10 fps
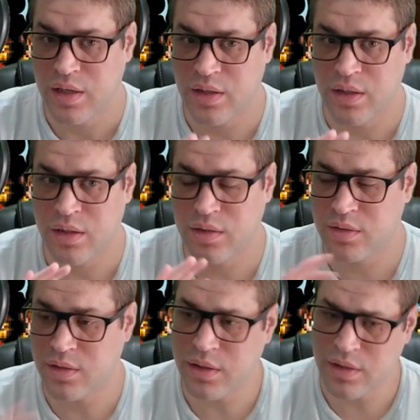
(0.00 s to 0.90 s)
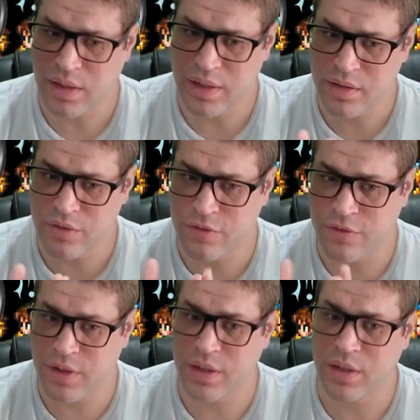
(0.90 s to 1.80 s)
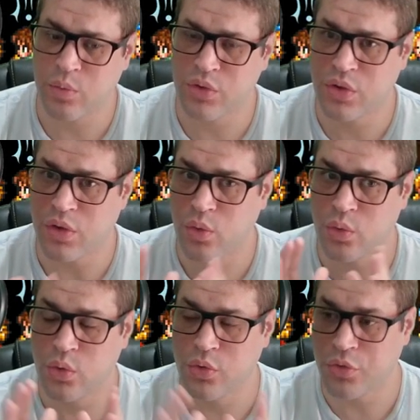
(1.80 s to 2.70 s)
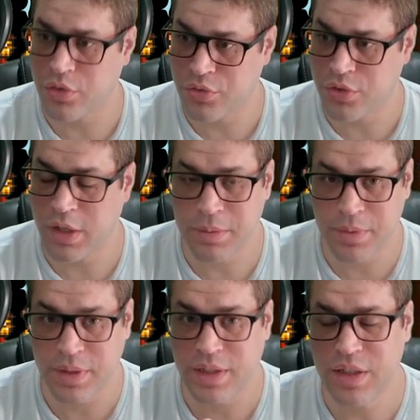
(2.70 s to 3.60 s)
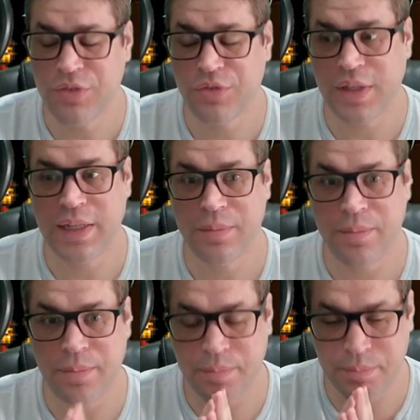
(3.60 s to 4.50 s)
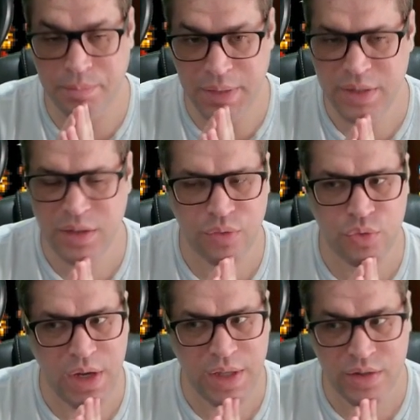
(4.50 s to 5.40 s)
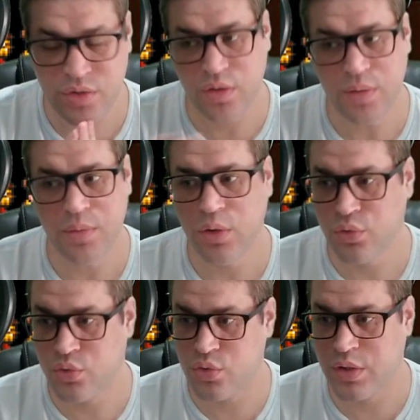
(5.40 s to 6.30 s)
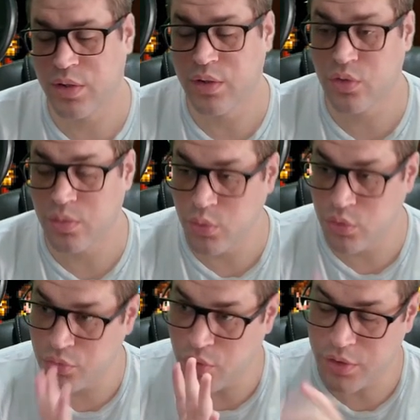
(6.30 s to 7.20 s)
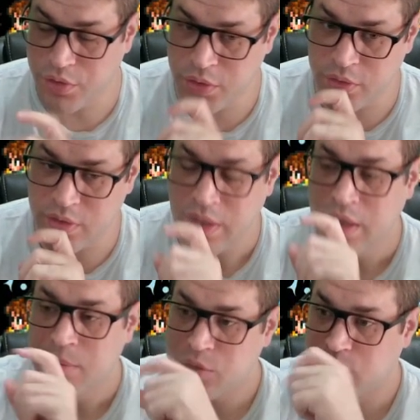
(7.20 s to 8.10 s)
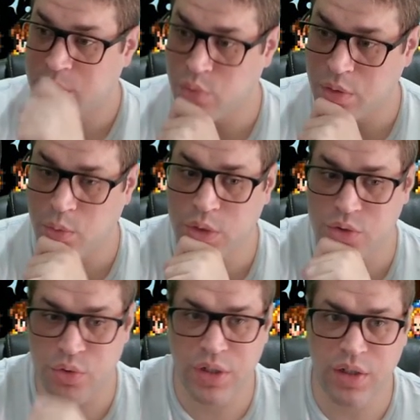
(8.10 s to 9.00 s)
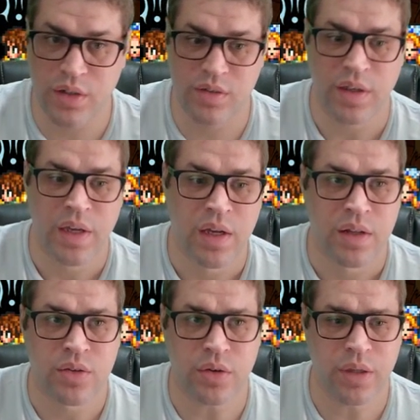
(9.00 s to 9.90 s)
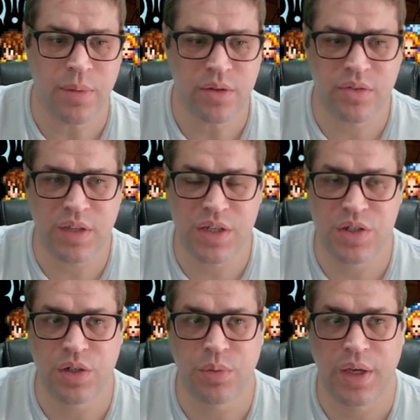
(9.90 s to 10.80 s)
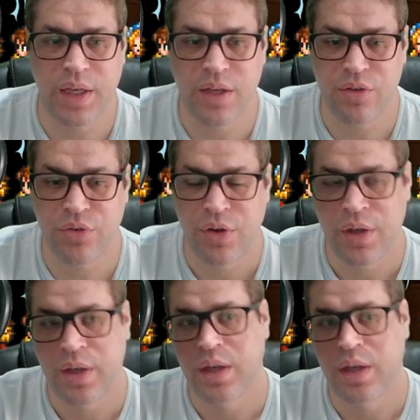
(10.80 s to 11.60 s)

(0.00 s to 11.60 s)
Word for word: in the start I didn't think it was so good for farming, but I did find plenty of strategies, some use 3 turns, some use 4 turns, but you can bring more trainees. Talking about the stage, here we have